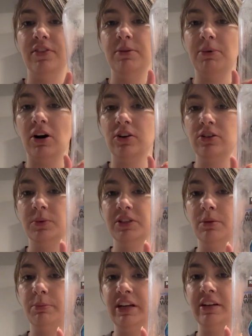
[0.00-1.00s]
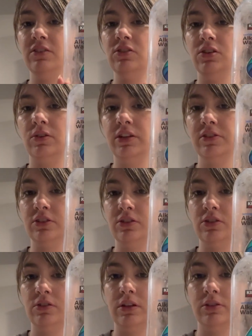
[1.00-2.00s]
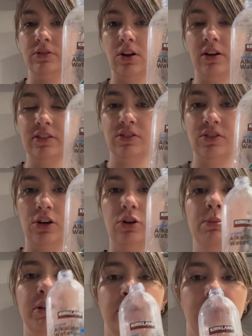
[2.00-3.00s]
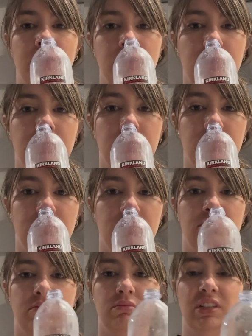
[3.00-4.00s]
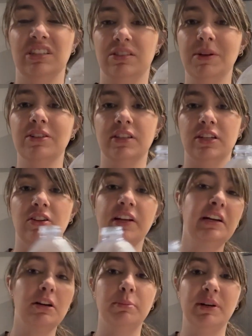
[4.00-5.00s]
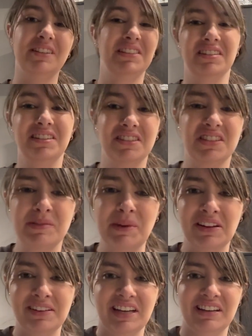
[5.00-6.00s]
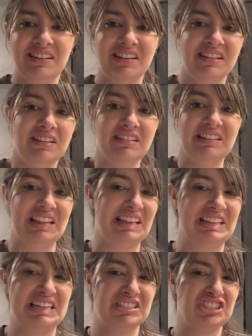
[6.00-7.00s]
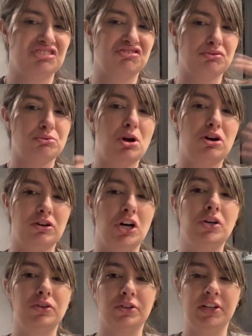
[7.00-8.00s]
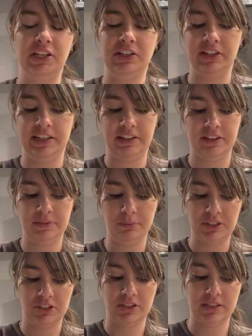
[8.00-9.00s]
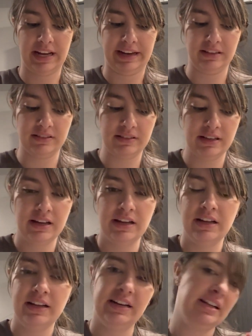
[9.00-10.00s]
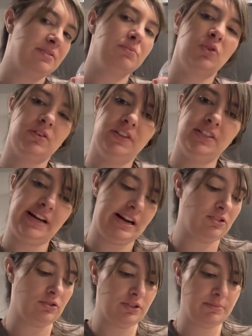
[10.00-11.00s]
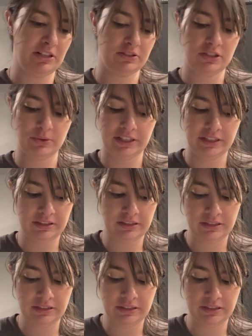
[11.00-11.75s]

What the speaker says: the bottle with the baking soda and the Dawn soap. It smells like cleaner, but it doesn't smell like that strong odory cleaner, which is nice. It has more of a natural smell to it.